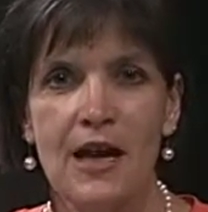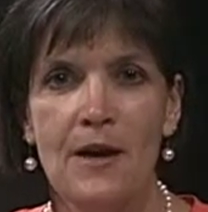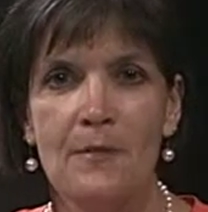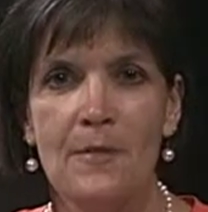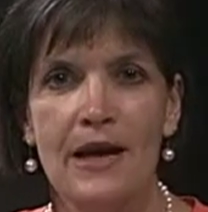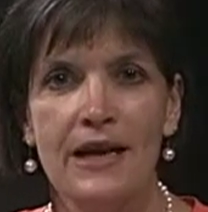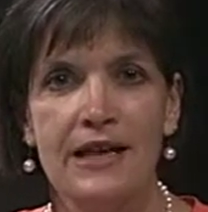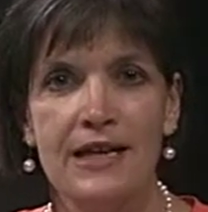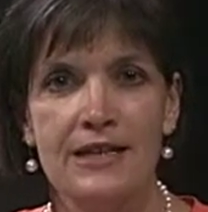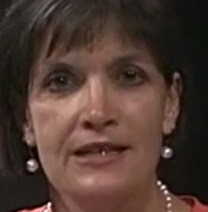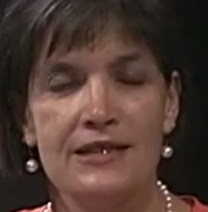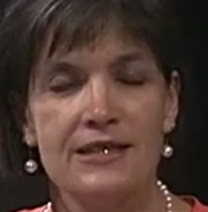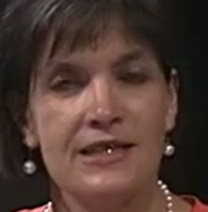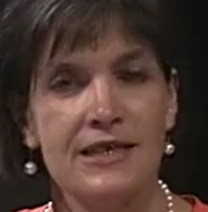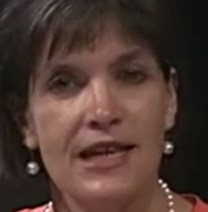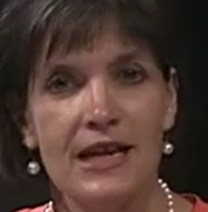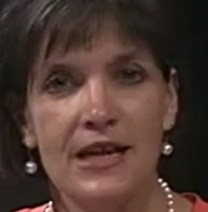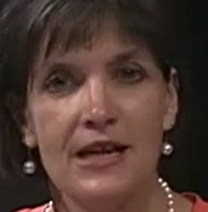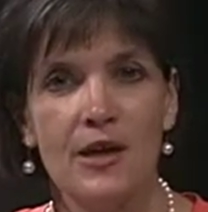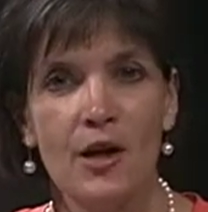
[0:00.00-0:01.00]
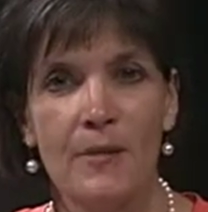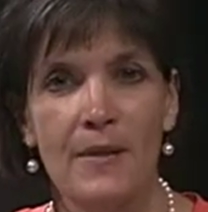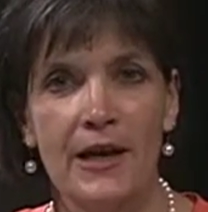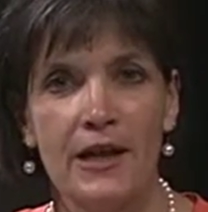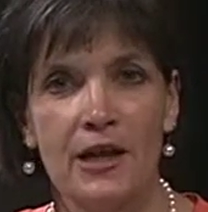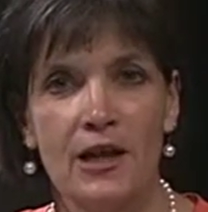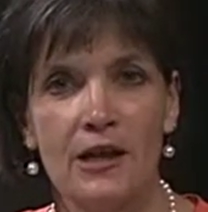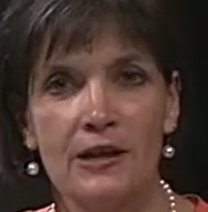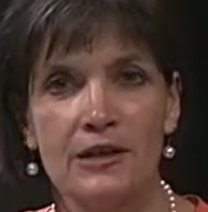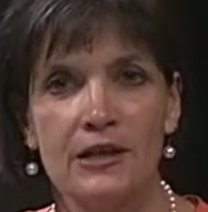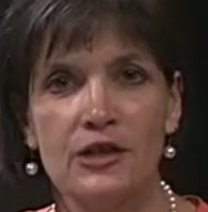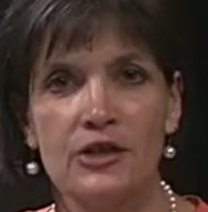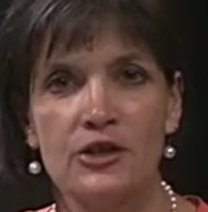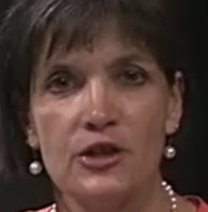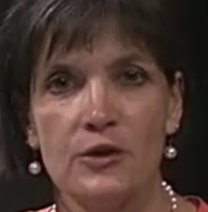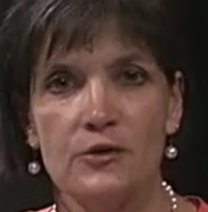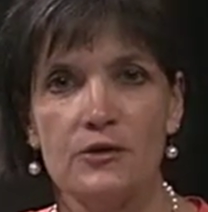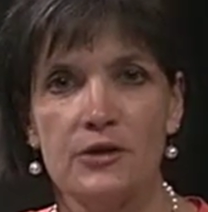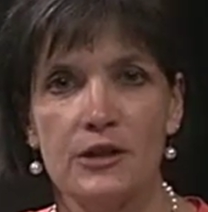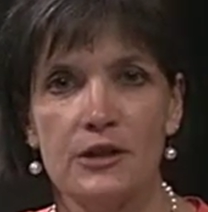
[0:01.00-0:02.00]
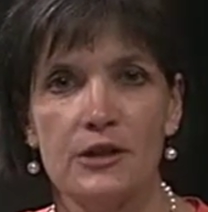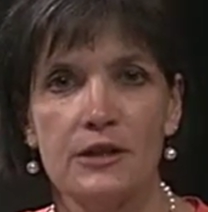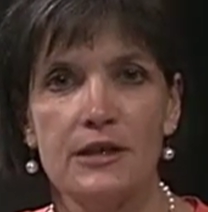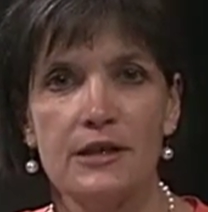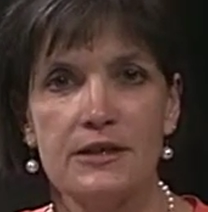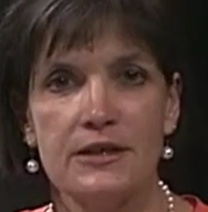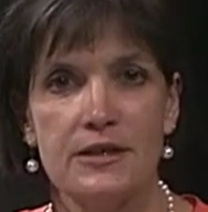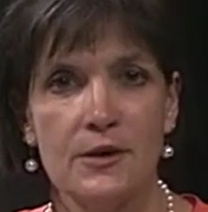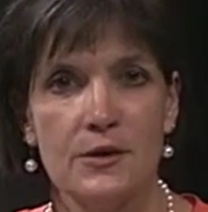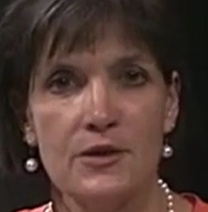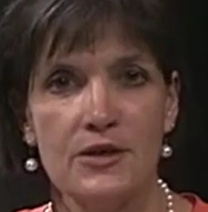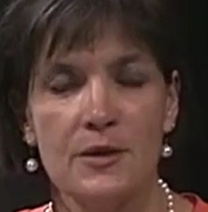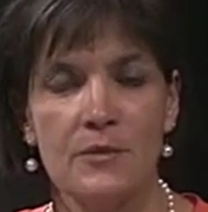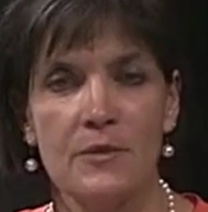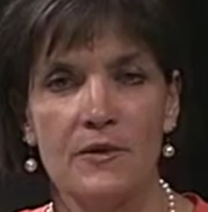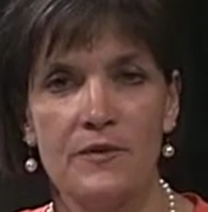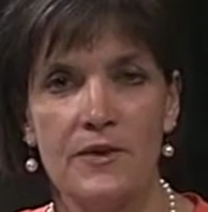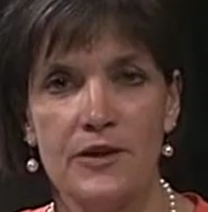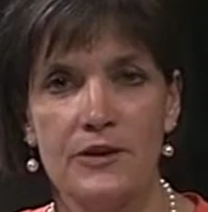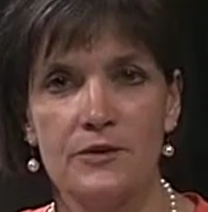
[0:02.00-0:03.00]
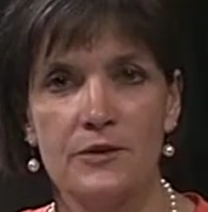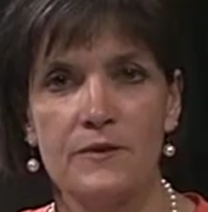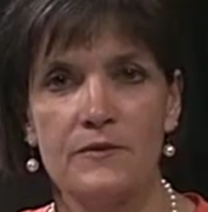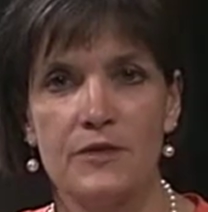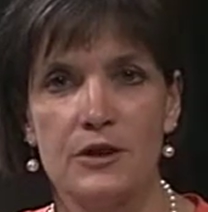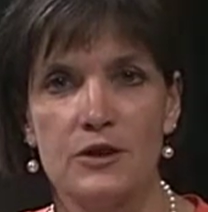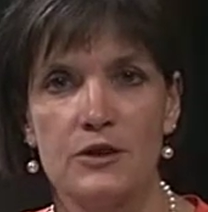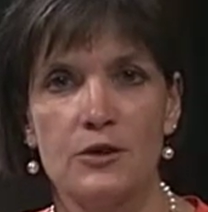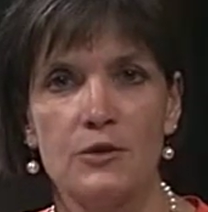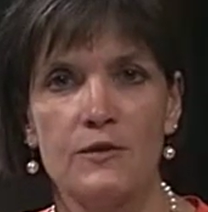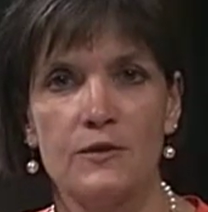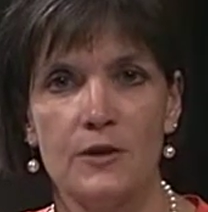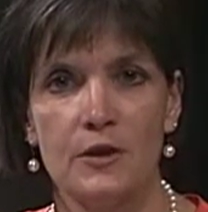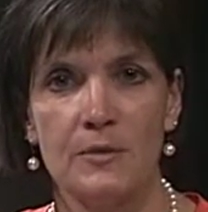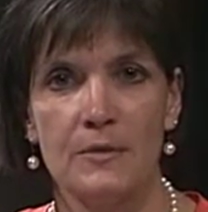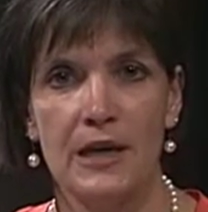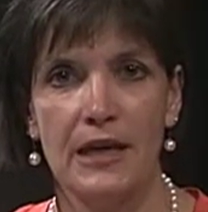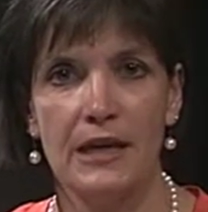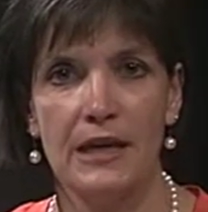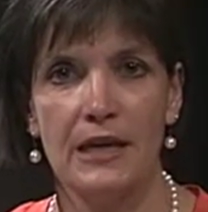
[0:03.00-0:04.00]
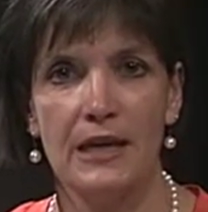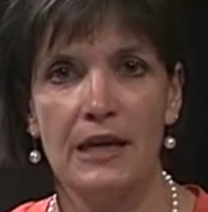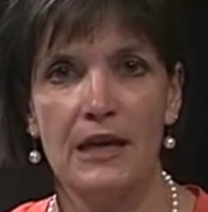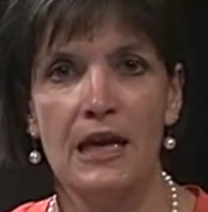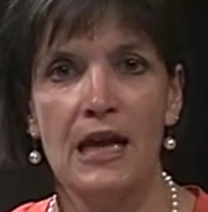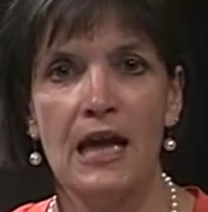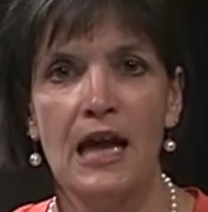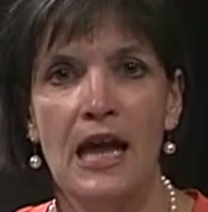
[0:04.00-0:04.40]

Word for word: My guests today are my colleague Joe Dull, Associate Professor of Digital Filmmaking,